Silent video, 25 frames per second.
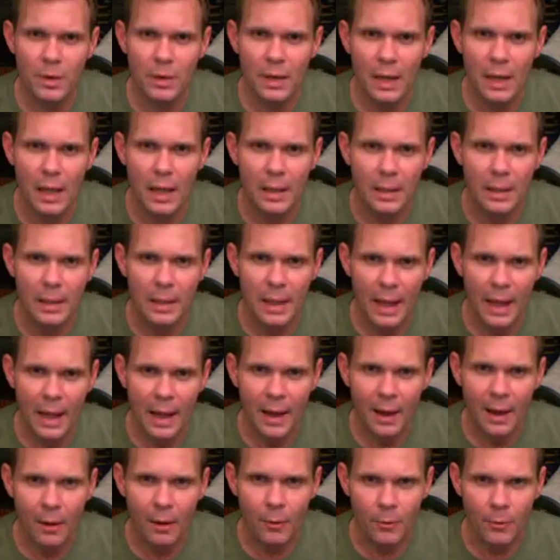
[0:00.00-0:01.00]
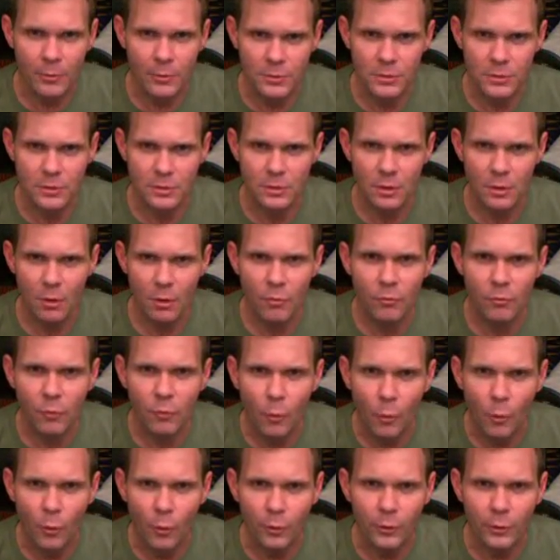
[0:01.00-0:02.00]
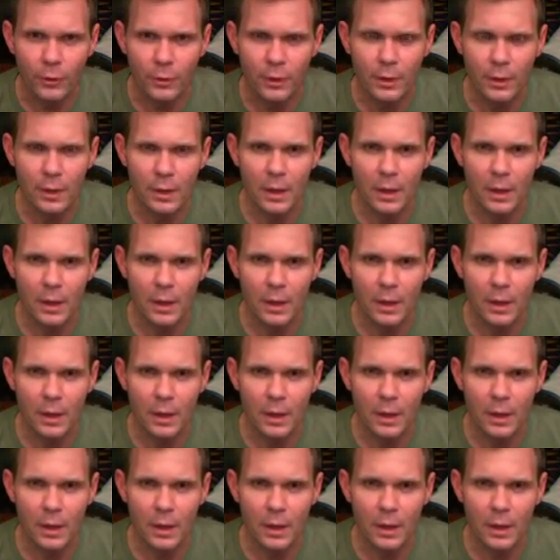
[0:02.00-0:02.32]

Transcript: allows for